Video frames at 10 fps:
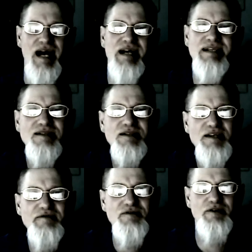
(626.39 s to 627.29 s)
and he
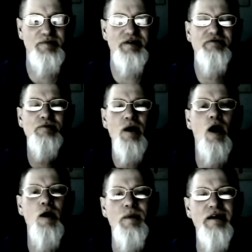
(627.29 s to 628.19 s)
delivered me from
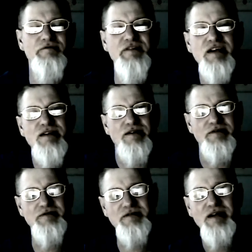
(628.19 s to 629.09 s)
all my fears.